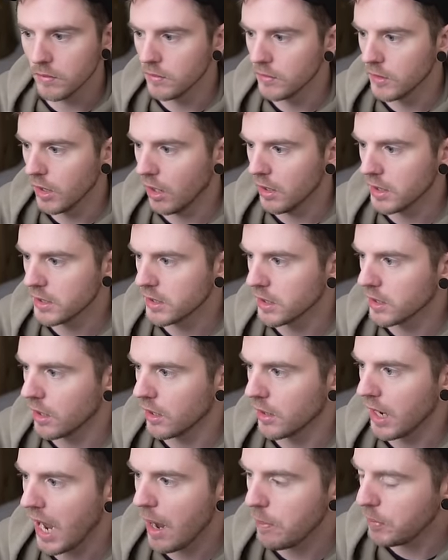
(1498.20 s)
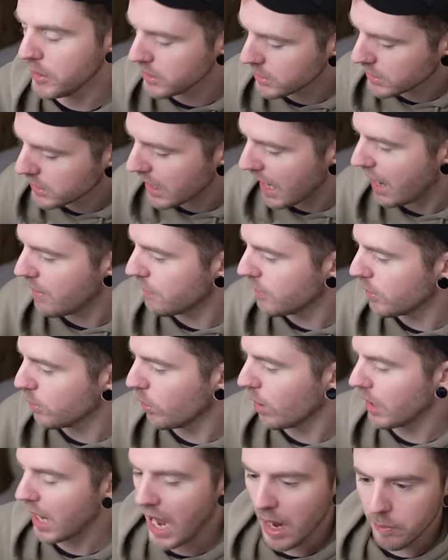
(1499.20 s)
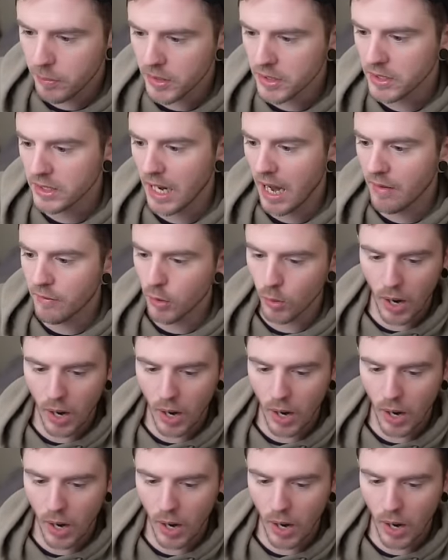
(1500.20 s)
Honest to God. Happens to everyone. Happens to everyone.